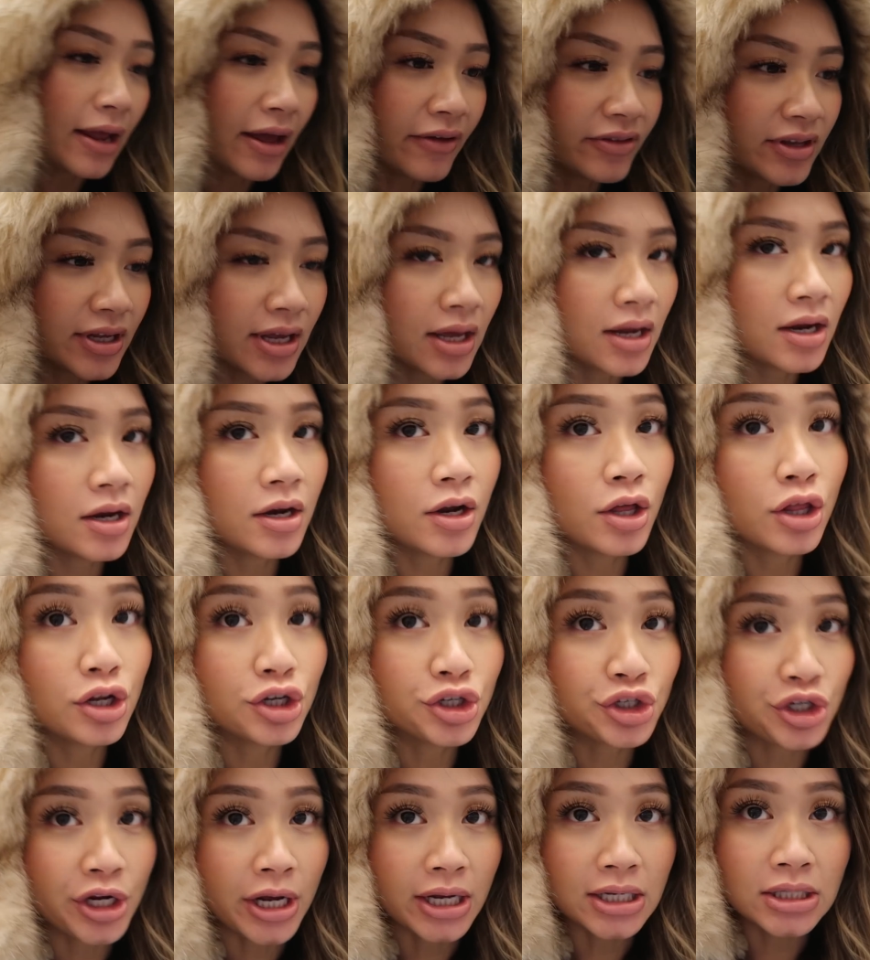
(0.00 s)
I have to get another
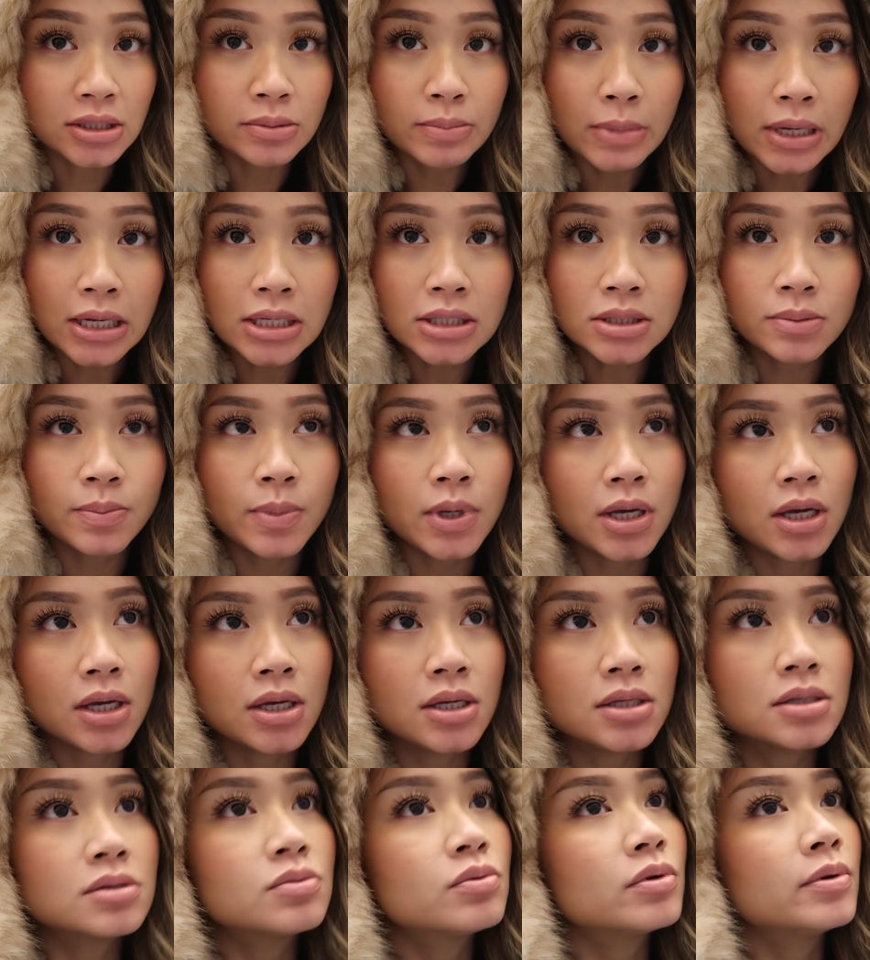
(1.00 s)
Chex Mix
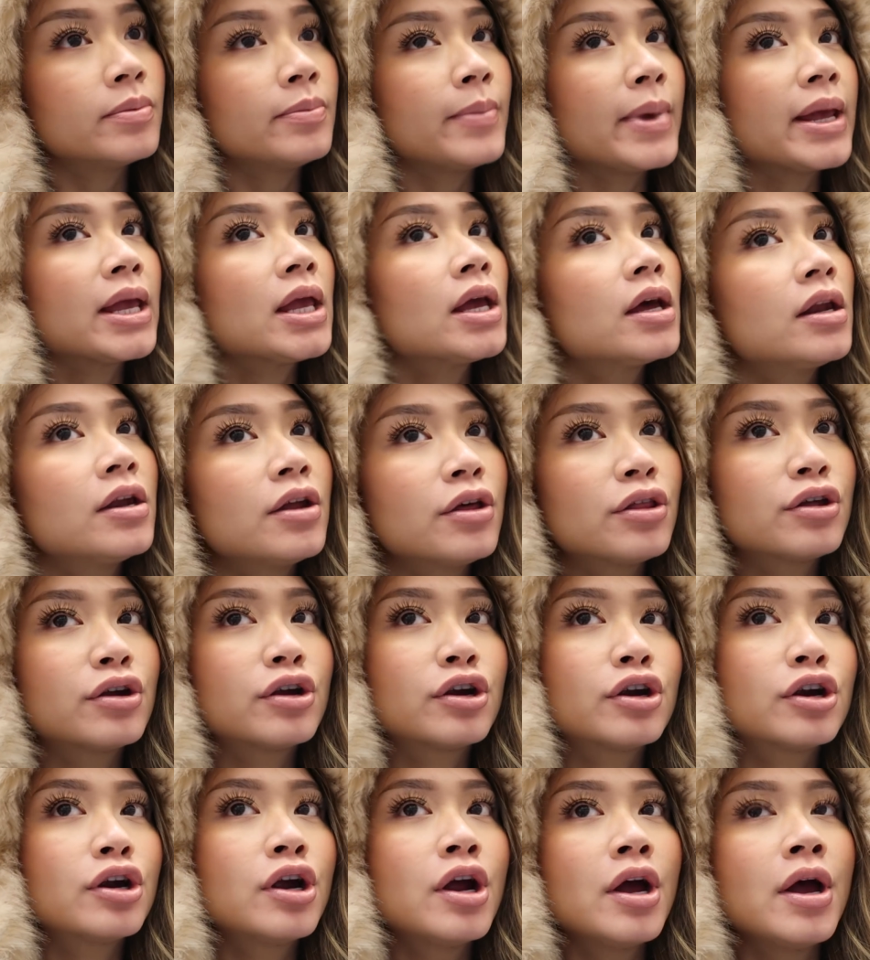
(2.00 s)
because we're making
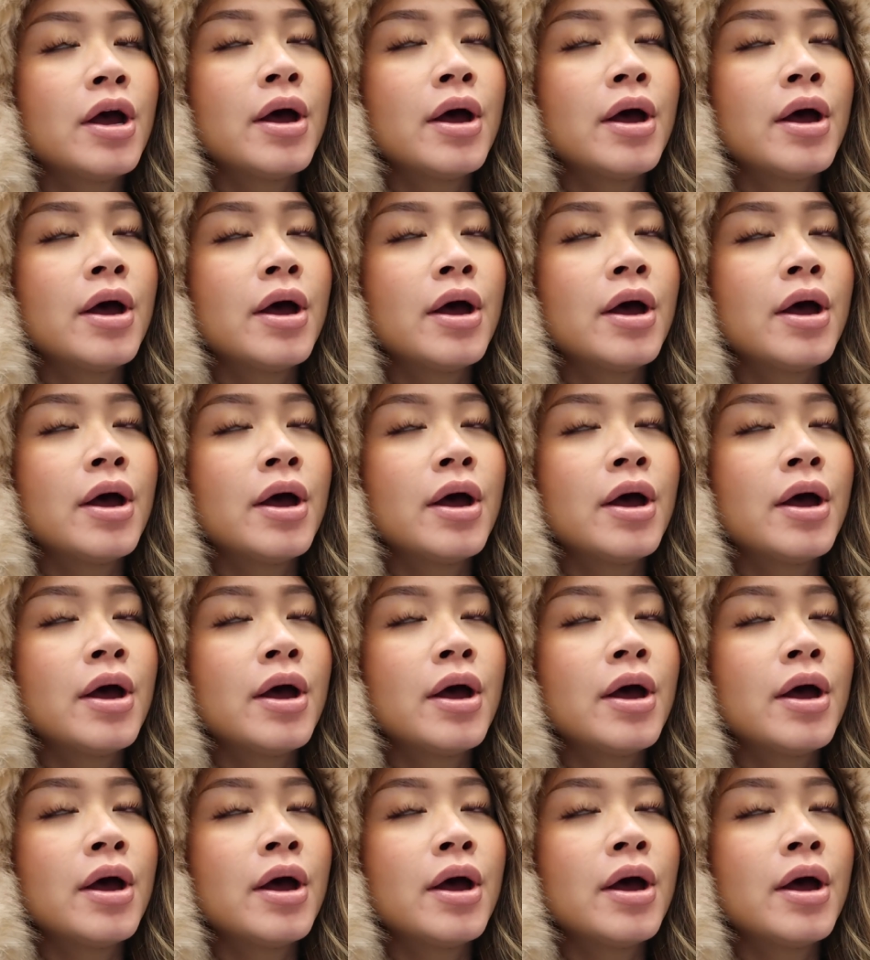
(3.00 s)
another